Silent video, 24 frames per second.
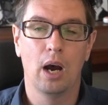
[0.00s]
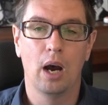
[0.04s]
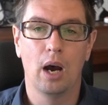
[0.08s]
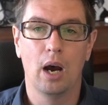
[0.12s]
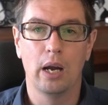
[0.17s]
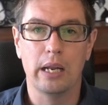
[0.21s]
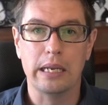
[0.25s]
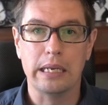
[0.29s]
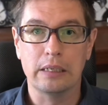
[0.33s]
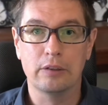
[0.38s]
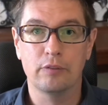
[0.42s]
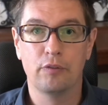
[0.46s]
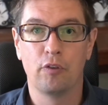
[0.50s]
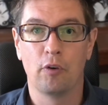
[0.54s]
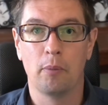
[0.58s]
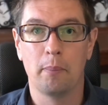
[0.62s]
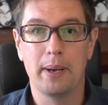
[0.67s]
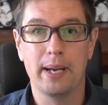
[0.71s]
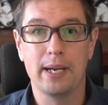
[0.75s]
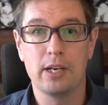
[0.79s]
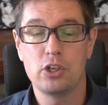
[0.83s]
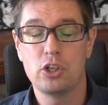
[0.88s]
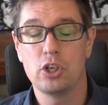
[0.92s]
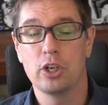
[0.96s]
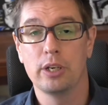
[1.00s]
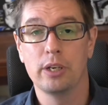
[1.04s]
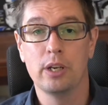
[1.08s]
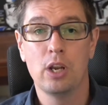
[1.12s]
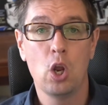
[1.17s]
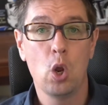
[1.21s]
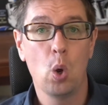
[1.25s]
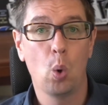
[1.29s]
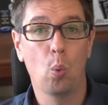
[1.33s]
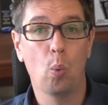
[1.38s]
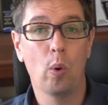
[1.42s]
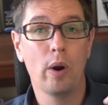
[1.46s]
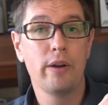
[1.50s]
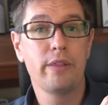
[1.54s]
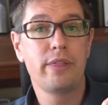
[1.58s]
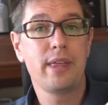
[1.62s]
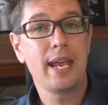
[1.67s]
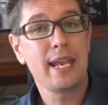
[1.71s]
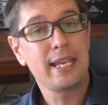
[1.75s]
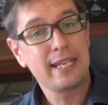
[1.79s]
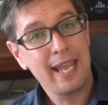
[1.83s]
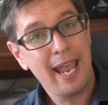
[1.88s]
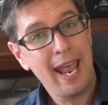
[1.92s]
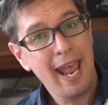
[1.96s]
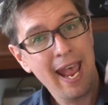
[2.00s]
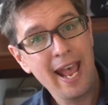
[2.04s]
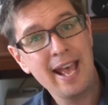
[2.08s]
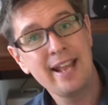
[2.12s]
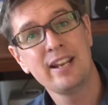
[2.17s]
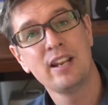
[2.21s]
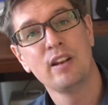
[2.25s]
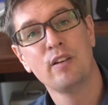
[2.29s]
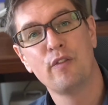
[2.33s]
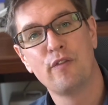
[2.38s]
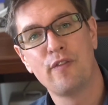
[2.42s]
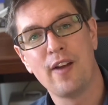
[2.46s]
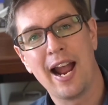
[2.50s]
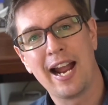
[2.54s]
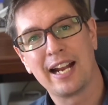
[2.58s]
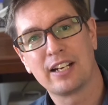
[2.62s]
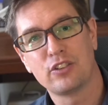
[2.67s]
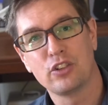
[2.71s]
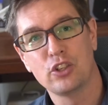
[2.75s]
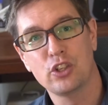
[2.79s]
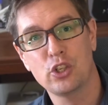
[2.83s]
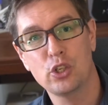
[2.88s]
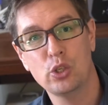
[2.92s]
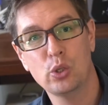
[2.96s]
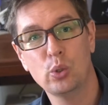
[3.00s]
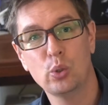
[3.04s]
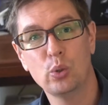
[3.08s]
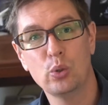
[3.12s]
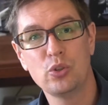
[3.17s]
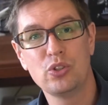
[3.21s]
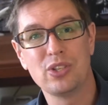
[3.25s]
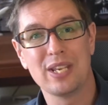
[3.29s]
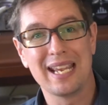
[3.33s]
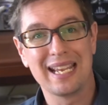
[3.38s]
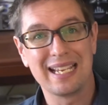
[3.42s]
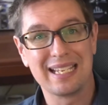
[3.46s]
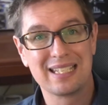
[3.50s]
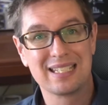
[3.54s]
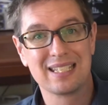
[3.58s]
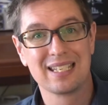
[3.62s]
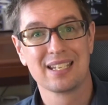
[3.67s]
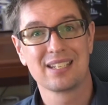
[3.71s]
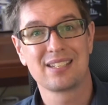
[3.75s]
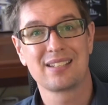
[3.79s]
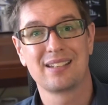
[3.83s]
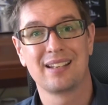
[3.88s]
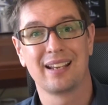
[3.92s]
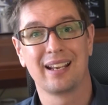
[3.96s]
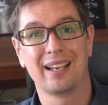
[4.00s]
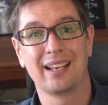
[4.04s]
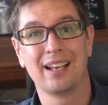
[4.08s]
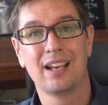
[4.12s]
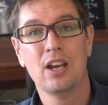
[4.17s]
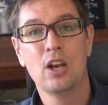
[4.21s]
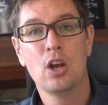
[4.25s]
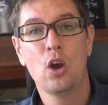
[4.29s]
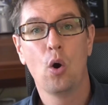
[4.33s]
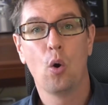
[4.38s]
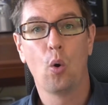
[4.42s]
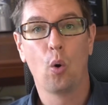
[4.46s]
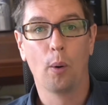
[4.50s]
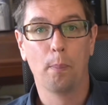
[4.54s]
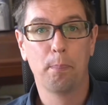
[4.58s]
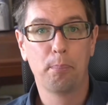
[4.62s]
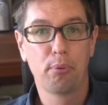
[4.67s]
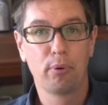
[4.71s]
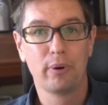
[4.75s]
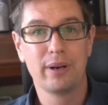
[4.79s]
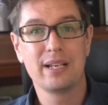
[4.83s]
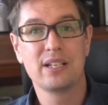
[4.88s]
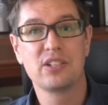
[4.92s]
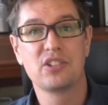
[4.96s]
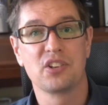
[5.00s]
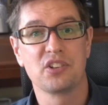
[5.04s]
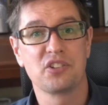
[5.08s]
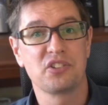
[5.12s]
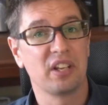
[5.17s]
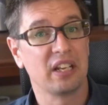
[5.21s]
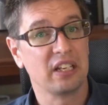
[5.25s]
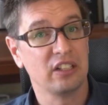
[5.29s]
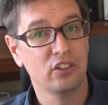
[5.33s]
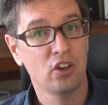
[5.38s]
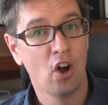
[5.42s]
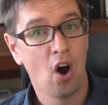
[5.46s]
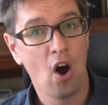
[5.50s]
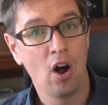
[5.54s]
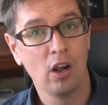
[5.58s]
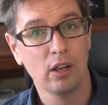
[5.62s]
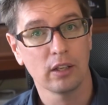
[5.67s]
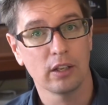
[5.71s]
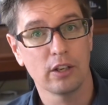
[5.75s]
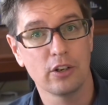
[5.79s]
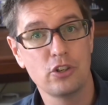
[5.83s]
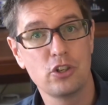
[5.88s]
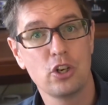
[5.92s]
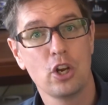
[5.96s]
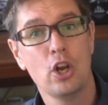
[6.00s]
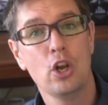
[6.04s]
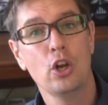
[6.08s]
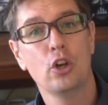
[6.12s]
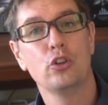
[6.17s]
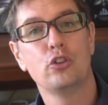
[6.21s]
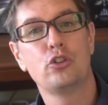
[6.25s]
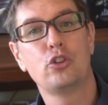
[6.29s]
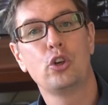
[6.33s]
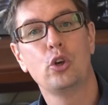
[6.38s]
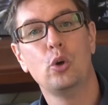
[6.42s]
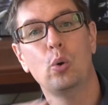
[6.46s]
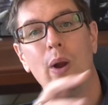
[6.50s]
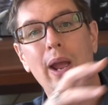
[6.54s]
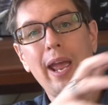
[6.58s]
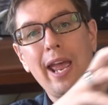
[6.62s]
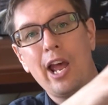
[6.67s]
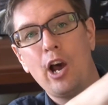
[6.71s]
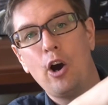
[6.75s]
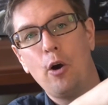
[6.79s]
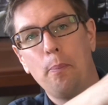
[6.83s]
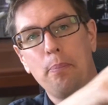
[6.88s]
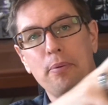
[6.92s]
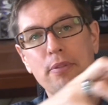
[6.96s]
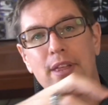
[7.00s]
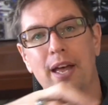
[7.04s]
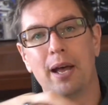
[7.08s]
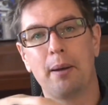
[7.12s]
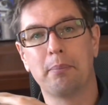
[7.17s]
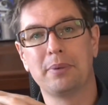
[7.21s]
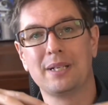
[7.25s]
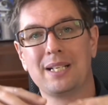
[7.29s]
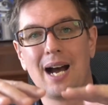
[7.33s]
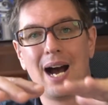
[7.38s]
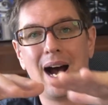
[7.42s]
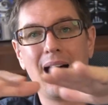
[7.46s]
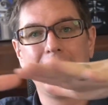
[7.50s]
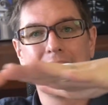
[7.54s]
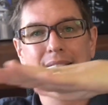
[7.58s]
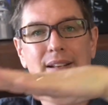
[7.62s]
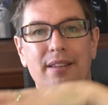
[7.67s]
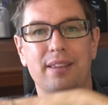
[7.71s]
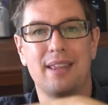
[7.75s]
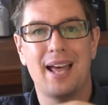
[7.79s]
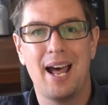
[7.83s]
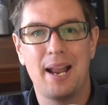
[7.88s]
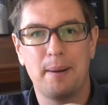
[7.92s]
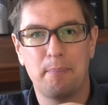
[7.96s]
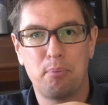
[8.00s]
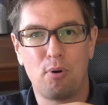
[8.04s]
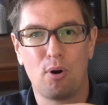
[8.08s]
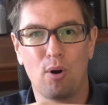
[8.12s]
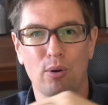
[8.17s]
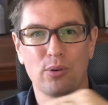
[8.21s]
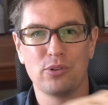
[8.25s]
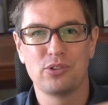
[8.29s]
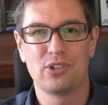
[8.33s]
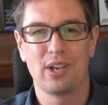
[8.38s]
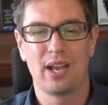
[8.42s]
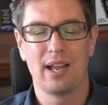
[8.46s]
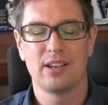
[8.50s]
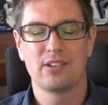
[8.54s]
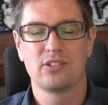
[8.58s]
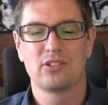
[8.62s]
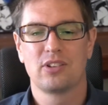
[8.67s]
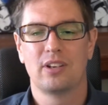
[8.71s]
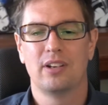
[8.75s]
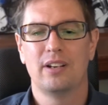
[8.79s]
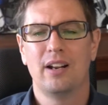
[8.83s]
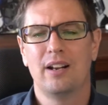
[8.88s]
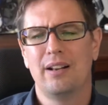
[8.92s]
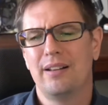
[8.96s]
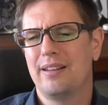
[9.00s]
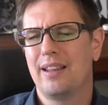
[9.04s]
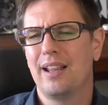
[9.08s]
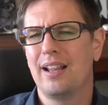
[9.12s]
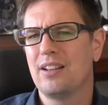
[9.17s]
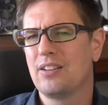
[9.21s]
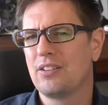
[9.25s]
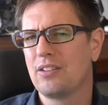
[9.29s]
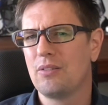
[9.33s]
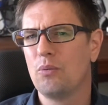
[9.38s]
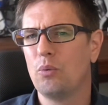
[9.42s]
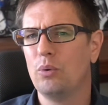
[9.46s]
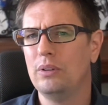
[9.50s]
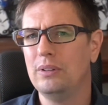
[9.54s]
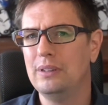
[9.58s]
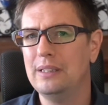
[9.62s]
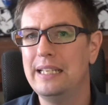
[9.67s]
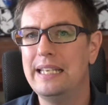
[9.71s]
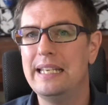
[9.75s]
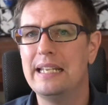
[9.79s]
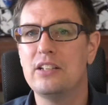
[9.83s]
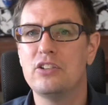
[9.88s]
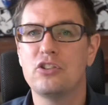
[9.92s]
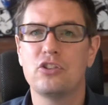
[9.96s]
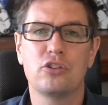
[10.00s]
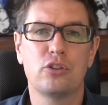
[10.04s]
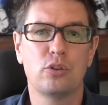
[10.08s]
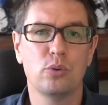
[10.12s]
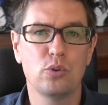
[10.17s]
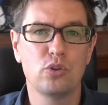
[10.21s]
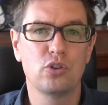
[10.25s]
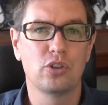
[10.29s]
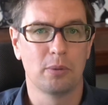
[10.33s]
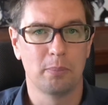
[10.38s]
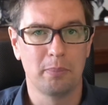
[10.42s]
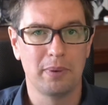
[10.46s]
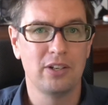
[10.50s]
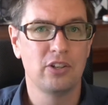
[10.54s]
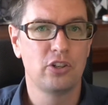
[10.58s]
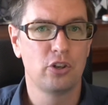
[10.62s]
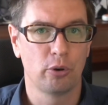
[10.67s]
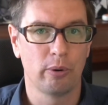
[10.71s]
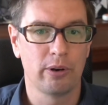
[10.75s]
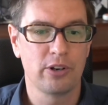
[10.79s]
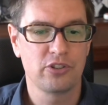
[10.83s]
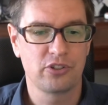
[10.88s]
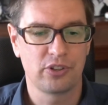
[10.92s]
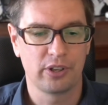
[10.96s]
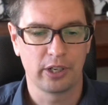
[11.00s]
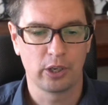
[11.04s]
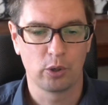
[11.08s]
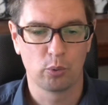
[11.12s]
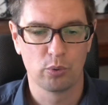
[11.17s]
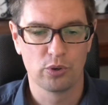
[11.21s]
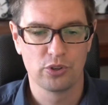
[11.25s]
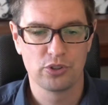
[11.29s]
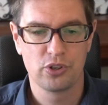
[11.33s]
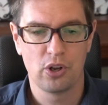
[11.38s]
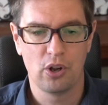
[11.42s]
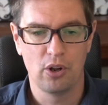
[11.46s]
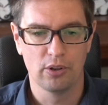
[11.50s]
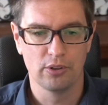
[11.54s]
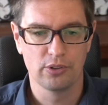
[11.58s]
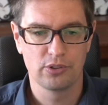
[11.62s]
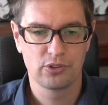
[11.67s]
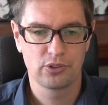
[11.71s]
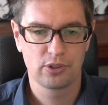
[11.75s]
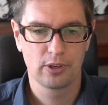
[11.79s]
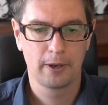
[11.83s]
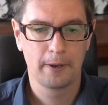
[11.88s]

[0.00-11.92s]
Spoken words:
information where they can in fact use existing or pre-existing knowledge to help them guide that process, and that leads to some interesting results.